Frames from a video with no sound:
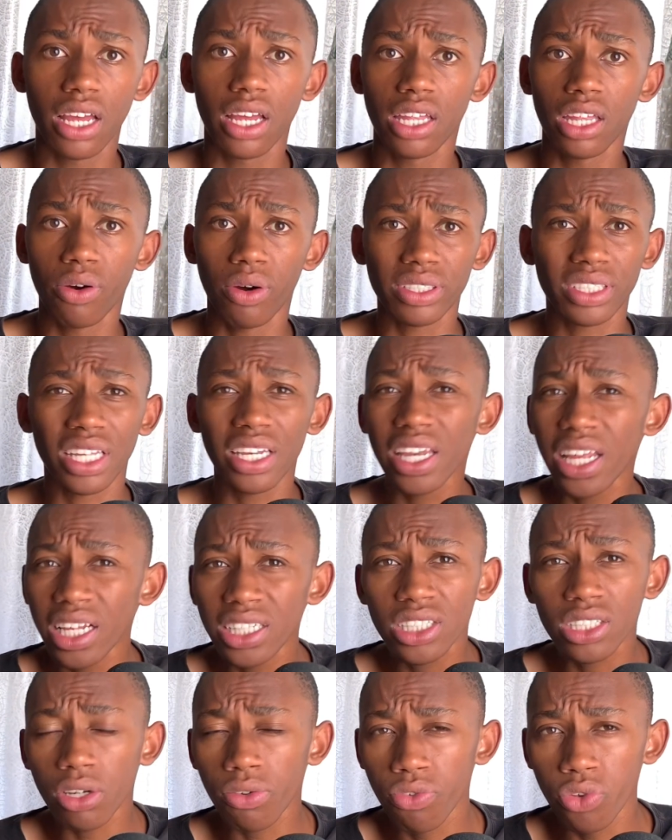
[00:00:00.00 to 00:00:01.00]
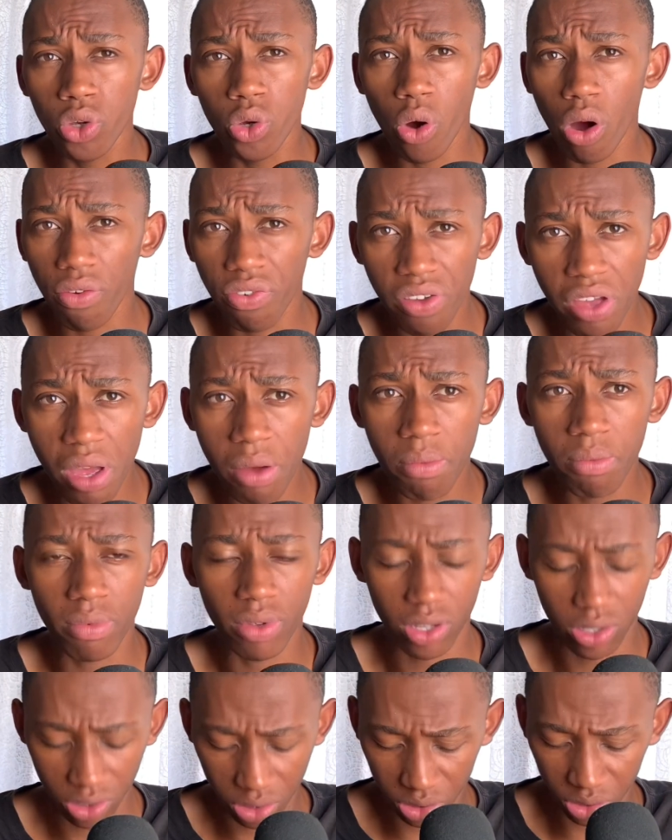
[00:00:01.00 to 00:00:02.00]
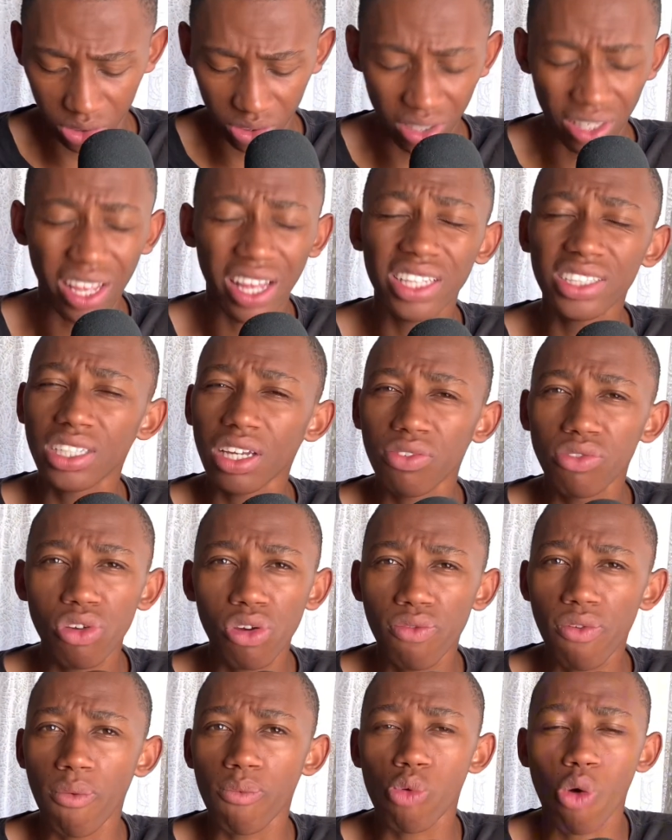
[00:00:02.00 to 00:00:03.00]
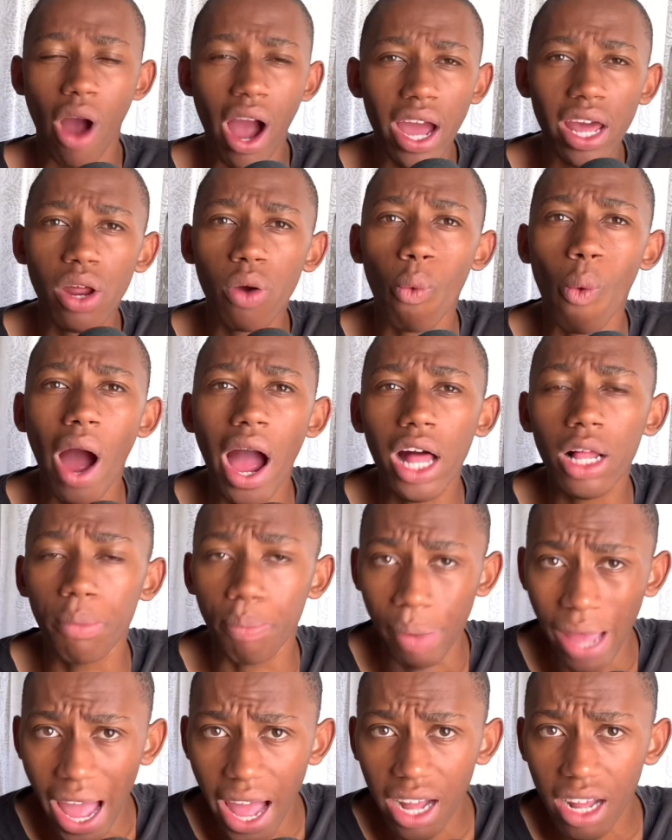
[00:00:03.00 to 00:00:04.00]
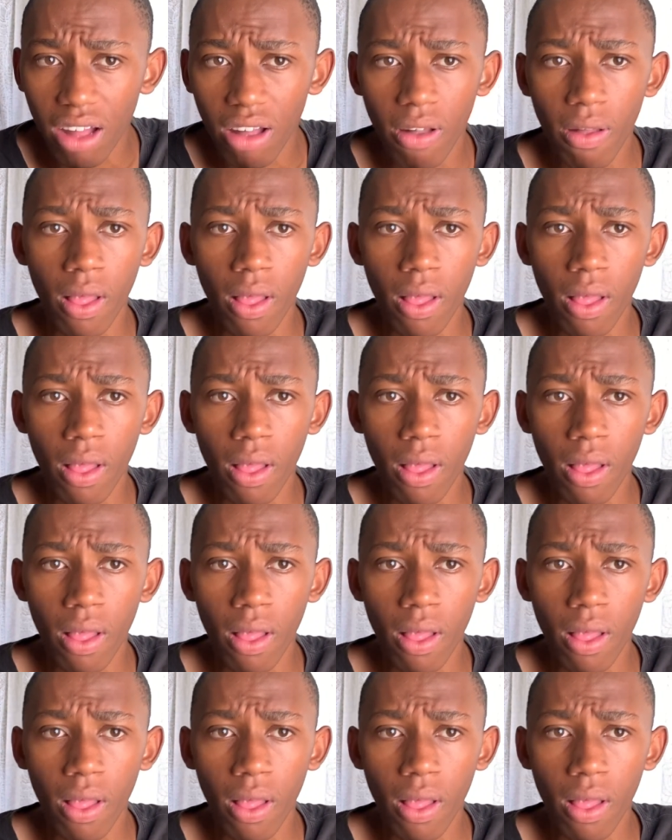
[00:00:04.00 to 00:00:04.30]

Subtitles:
There was an interview of him. It's an interview from quite a while back,